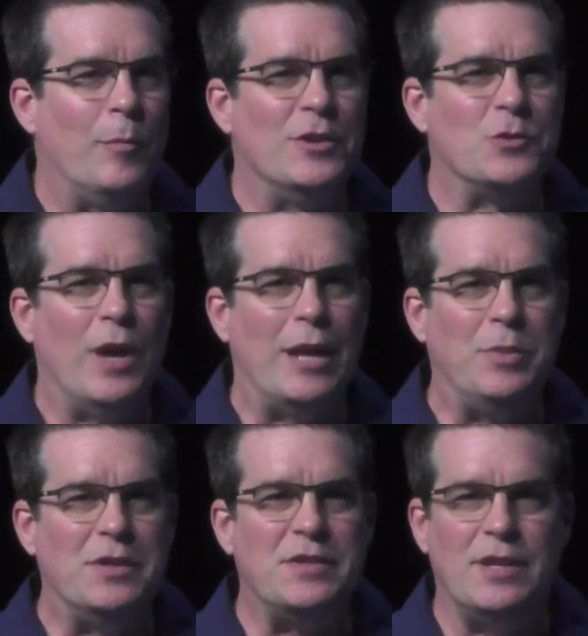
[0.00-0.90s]
this had
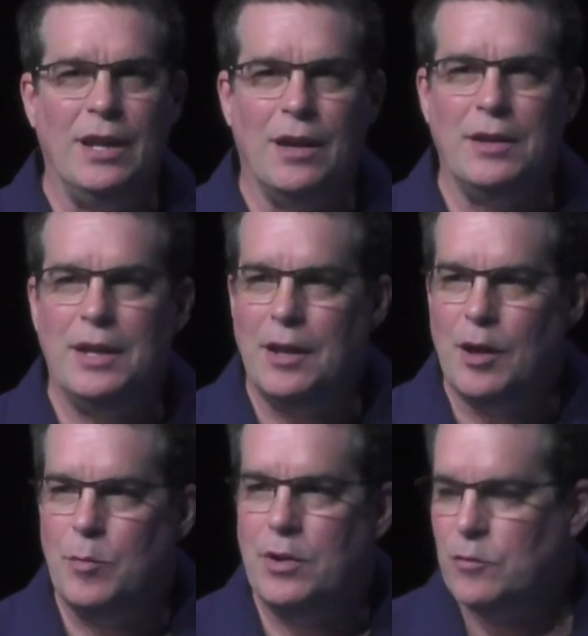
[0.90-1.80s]
been sitting on
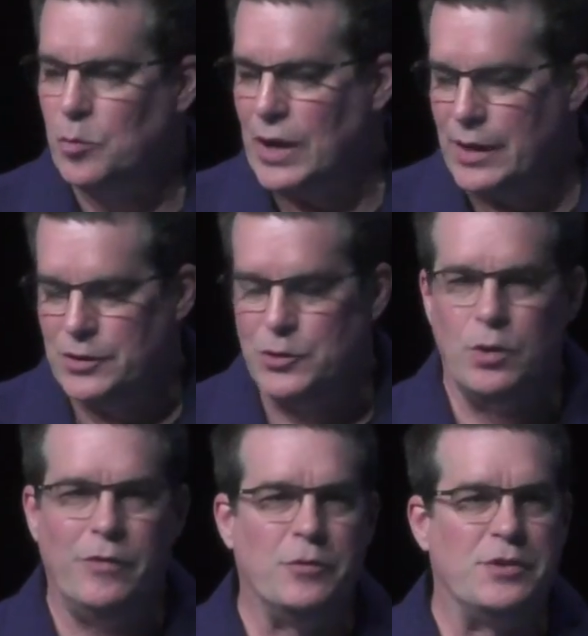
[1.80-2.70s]
GitHub in a
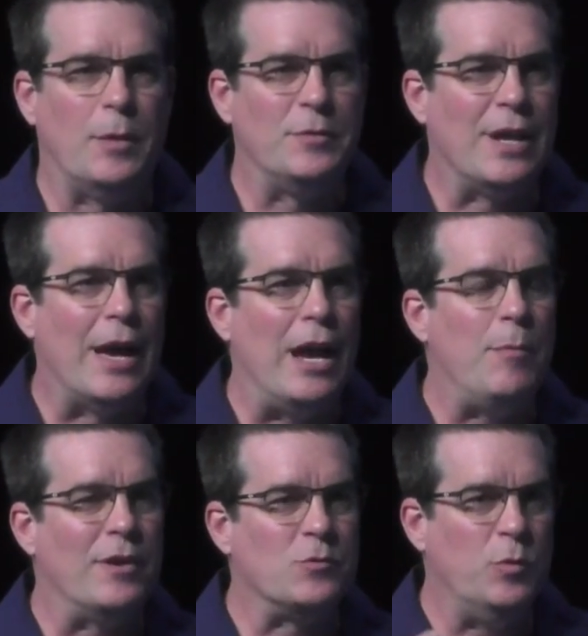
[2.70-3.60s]
repository for some time
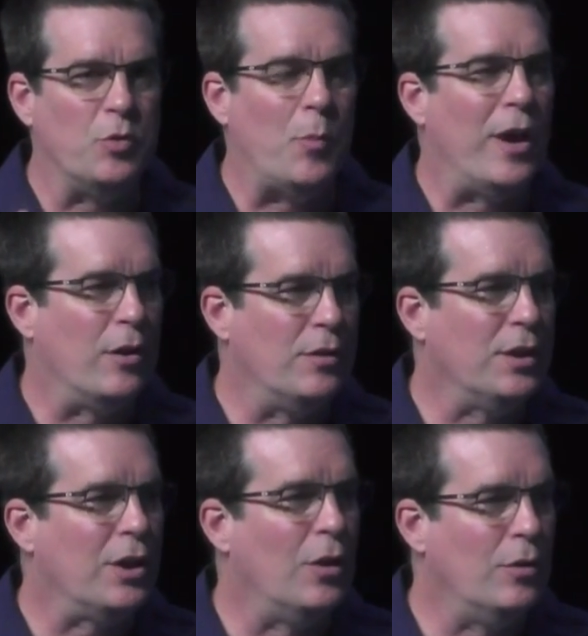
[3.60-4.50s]
as we prepared the
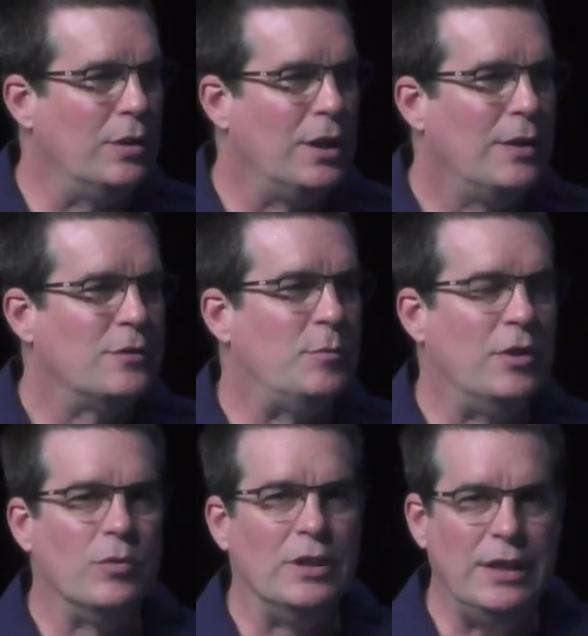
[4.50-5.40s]
code to be
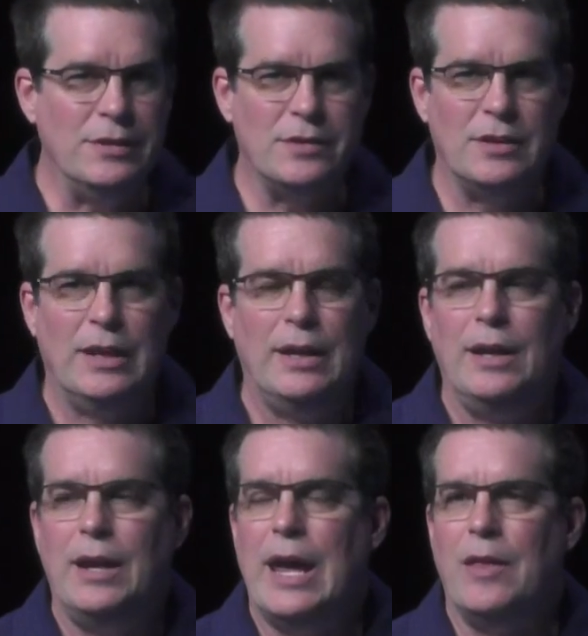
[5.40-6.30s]
released.
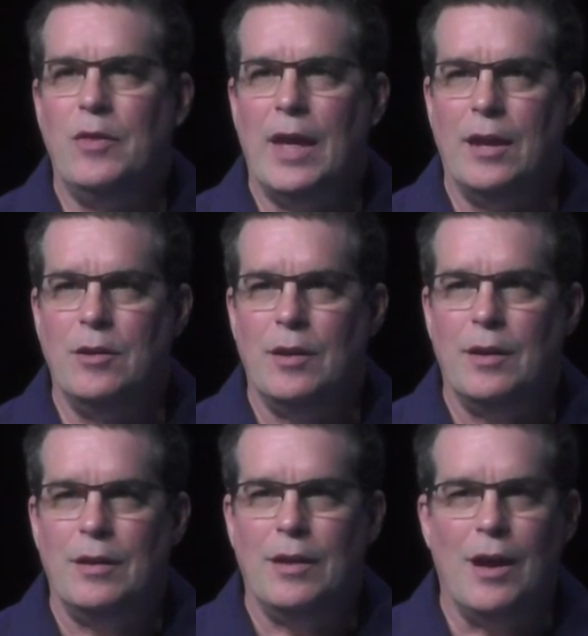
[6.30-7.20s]
And then
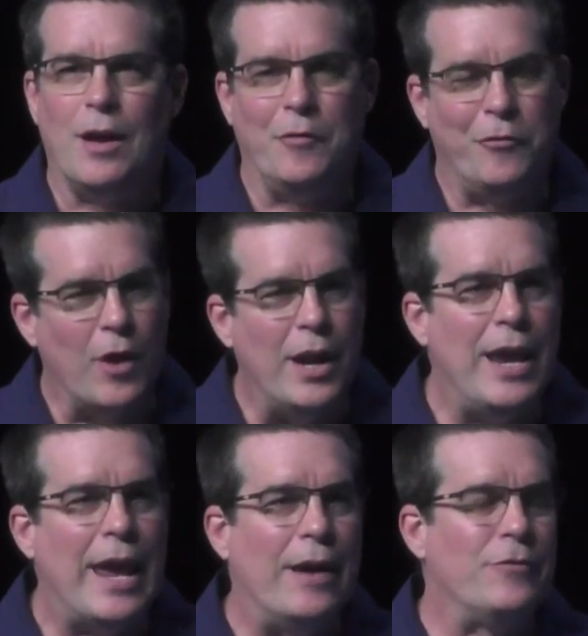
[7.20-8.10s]
on a
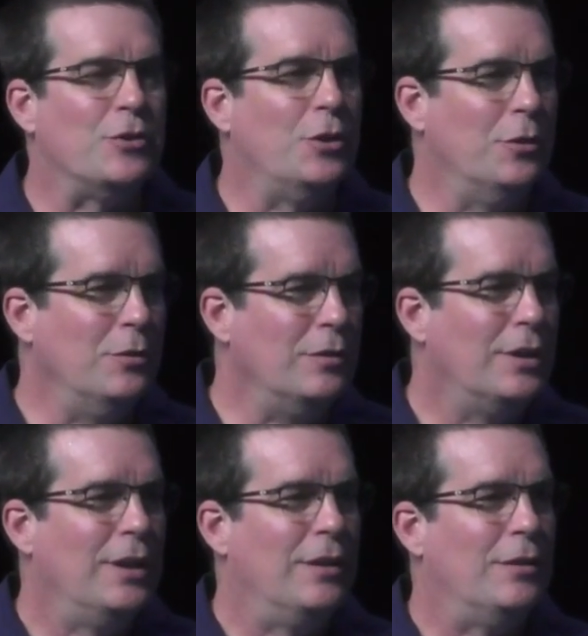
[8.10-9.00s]
Friday afternoon,
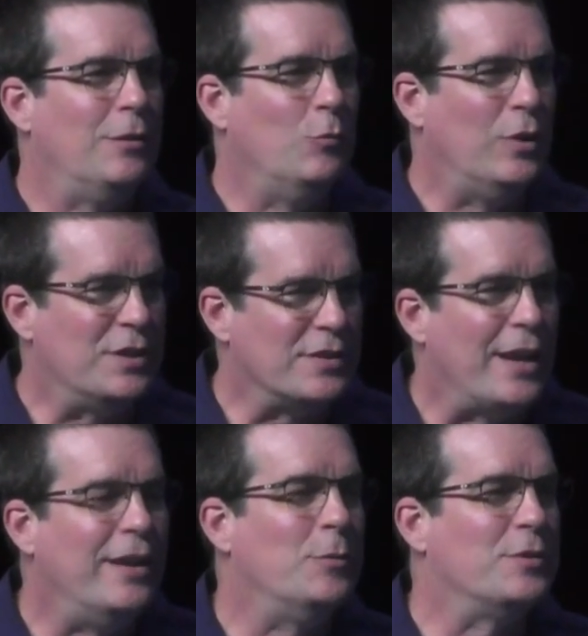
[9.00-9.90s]
we
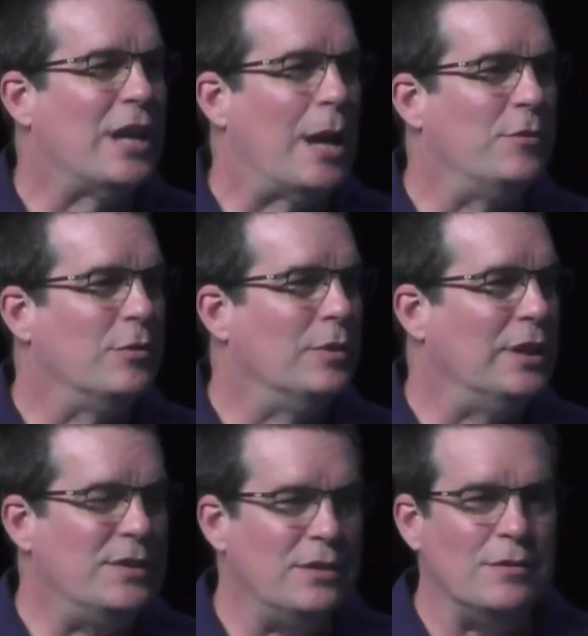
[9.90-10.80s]
decided it was time to
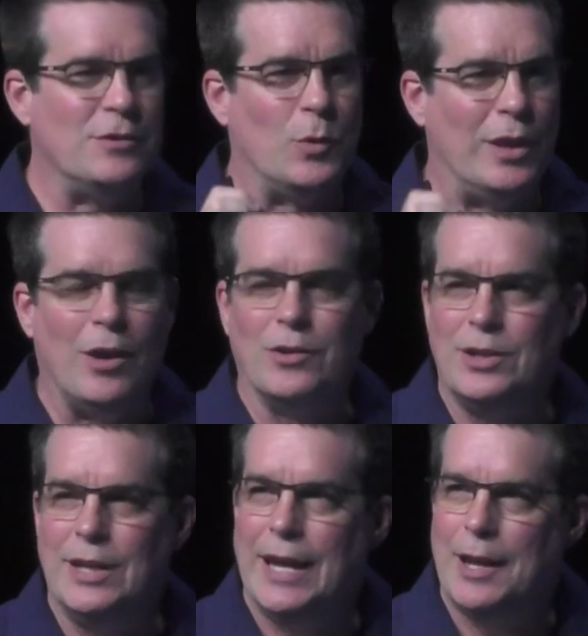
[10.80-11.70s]
release it. So I logged
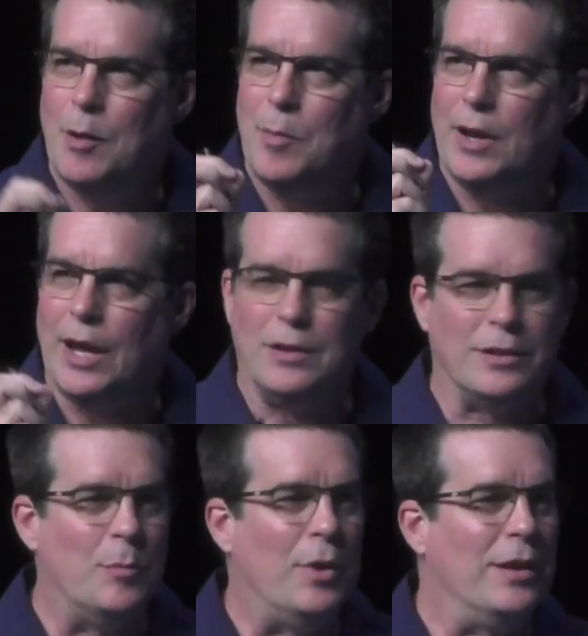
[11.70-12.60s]
into GitHub and I clicked
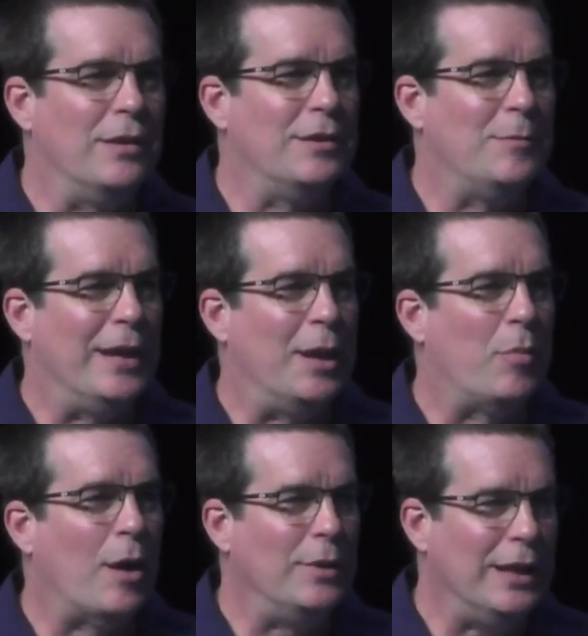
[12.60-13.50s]
the button to make it
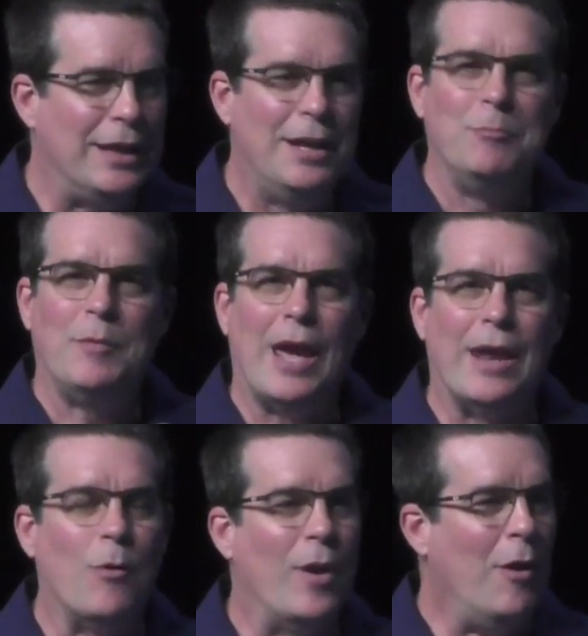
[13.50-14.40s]
public and
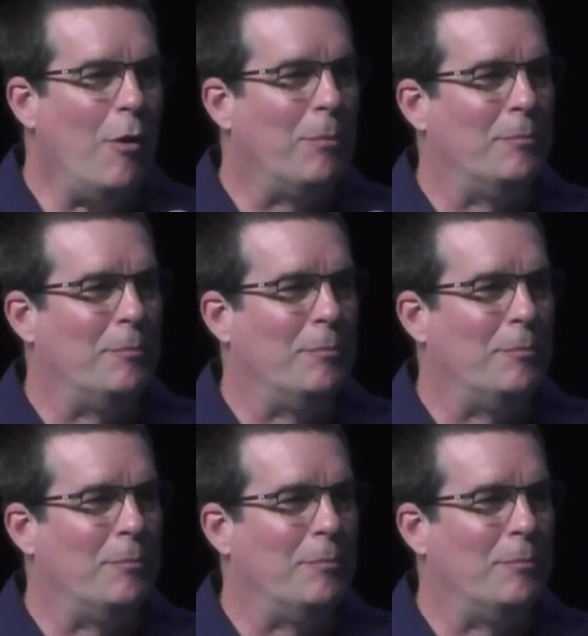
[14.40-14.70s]
I went home.